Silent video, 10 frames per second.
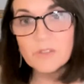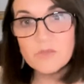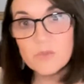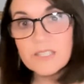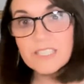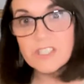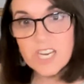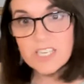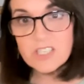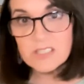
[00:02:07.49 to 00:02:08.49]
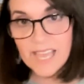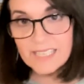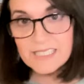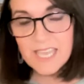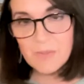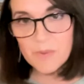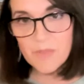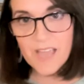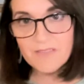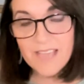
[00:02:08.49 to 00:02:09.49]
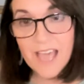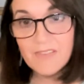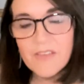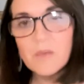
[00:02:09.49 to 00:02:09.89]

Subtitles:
It's really changed the landscape with IVF,